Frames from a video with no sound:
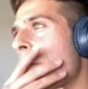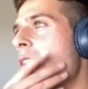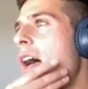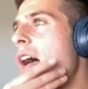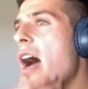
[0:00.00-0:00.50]

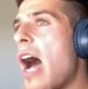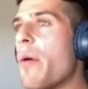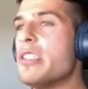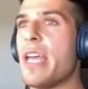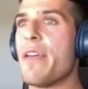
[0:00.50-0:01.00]
So
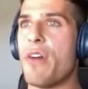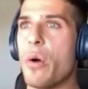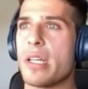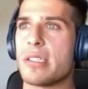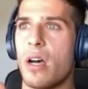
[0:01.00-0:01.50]
I would say
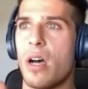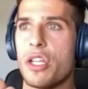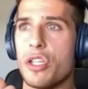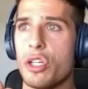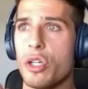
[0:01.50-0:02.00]
focus
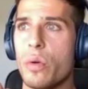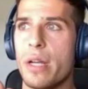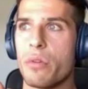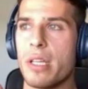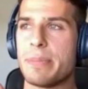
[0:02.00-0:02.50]
on you
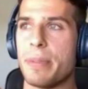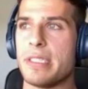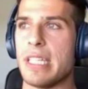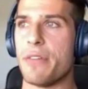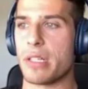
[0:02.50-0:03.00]
and really
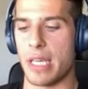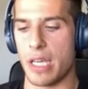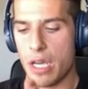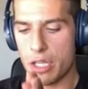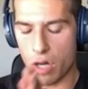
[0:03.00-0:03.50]

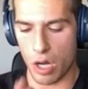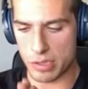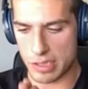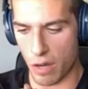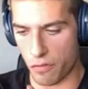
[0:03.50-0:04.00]
specifically your own
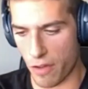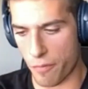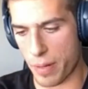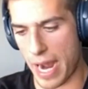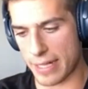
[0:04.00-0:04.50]

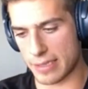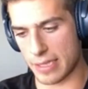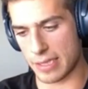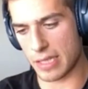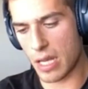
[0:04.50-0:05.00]
self-love
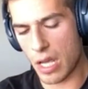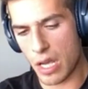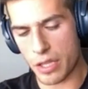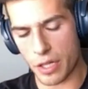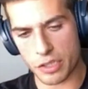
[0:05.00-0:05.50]
practices.
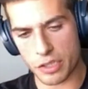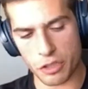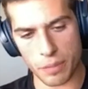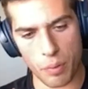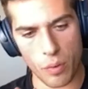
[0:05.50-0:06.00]
There's
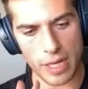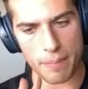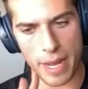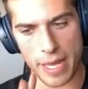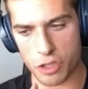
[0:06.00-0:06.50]
a point in
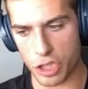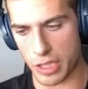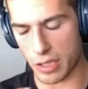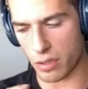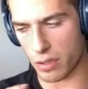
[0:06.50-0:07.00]
my energy
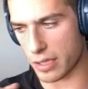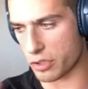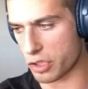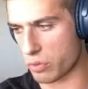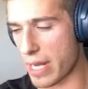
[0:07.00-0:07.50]
healing, there's
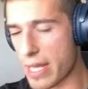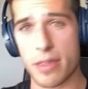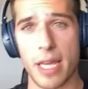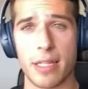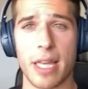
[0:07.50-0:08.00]
this great
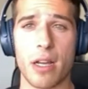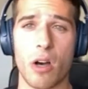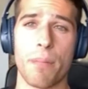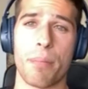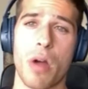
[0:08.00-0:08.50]
thing they
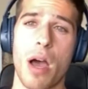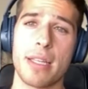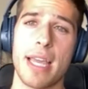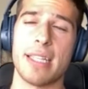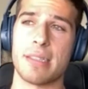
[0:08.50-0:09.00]
call them
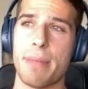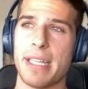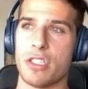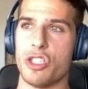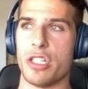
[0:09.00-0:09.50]
broadcast
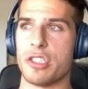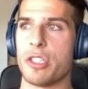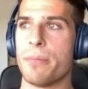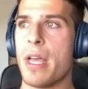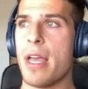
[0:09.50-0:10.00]
messages.
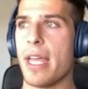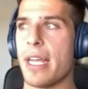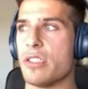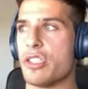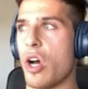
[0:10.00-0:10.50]

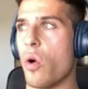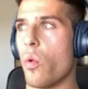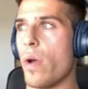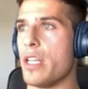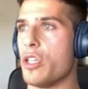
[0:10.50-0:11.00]
And so
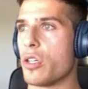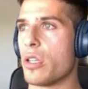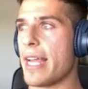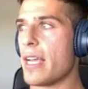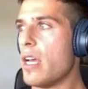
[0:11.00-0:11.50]
when you're
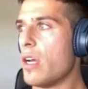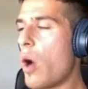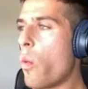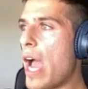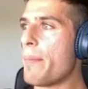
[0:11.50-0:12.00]
like,
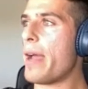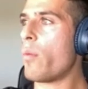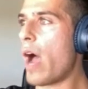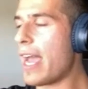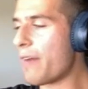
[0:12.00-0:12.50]

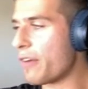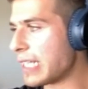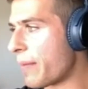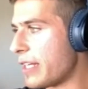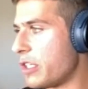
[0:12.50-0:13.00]
why every
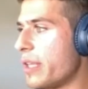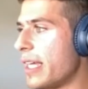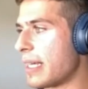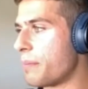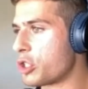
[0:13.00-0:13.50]
time I do
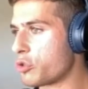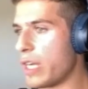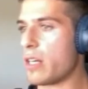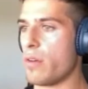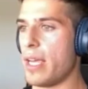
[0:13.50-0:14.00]
this, I'm
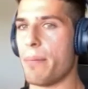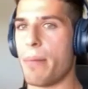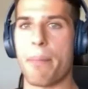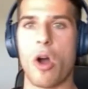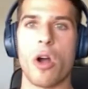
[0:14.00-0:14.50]
triggering
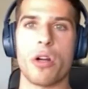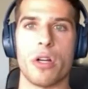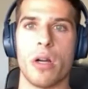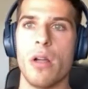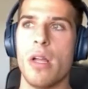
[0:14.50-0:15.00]
my
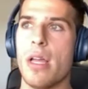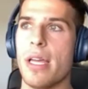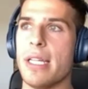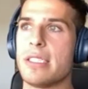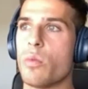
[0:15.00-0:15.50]
partner?
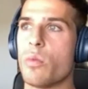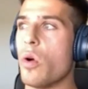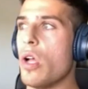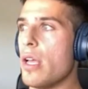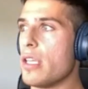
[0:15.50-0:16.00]
It's,
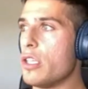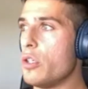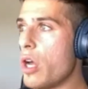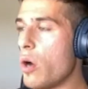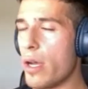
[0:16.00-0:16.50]
well,
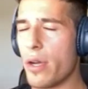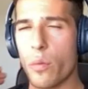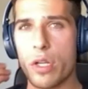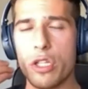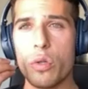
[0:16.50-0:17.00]

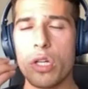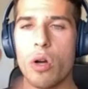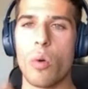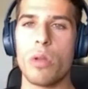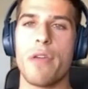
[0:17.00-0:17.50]
when can
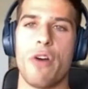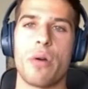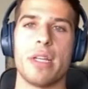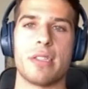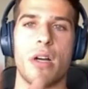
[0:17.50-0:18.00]
only
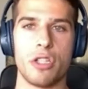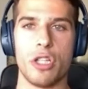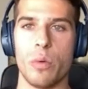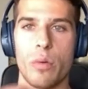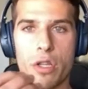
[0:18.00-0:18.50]
focus on
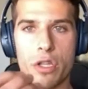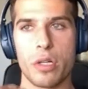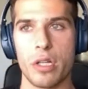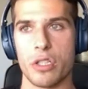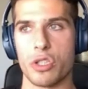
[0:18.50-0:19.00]
you and what you
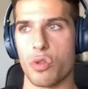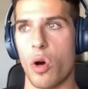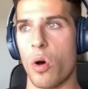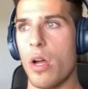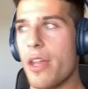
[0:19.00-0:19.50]
can
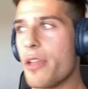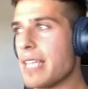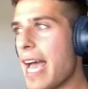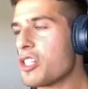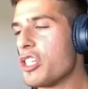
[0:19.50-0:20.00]
control, there's
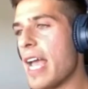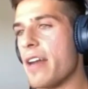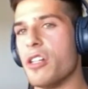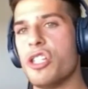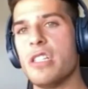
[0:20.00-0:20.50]
actually
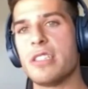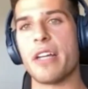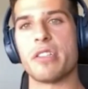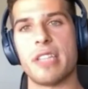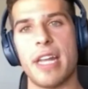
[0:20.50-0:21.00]
energies that
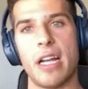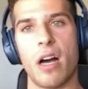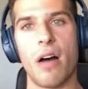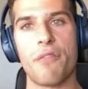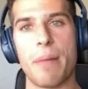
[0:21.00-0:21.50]
you're sending
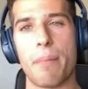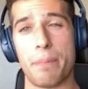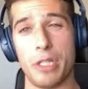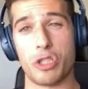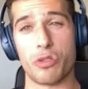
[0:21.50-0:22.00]
off that might
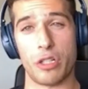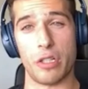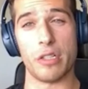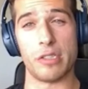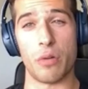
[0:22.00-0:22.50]
be
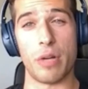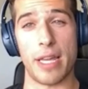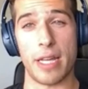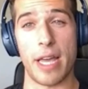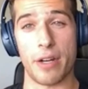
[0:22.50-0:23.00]
triggering his own
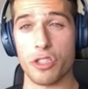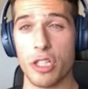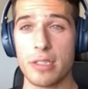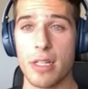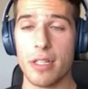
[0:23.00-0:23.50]

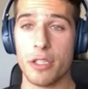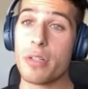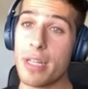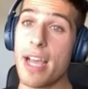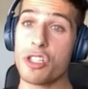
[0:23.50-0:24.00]
energies. You
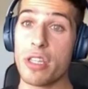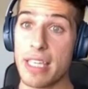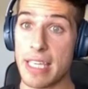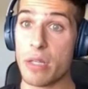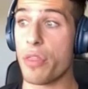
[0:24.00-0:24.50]
can actually
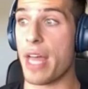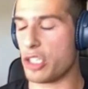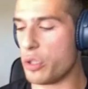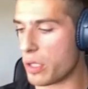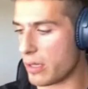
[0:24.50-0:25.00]
heal that.
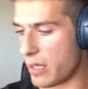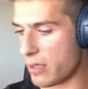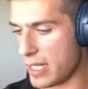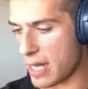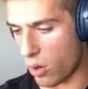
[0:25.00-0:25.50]
So you can
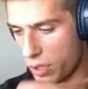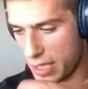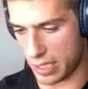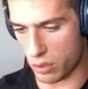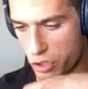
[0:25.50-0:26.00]
literally not only
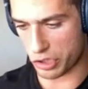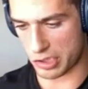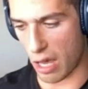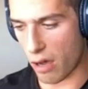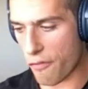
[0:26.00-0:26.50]
heal
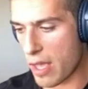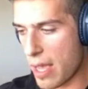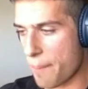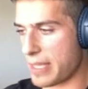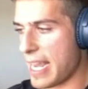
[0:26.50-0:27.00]
yourself,
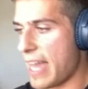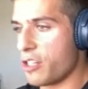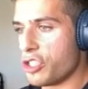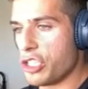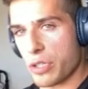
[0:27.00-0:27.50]
but the
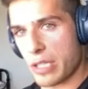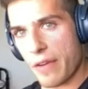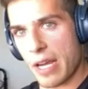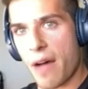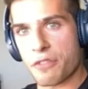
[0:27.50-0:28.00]
energies you're
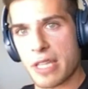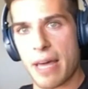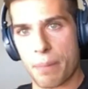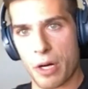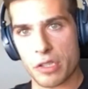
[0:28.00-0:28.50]
giving off to
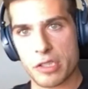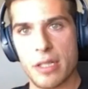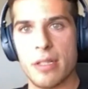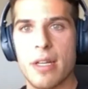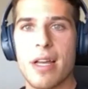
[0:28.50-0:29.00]
that person.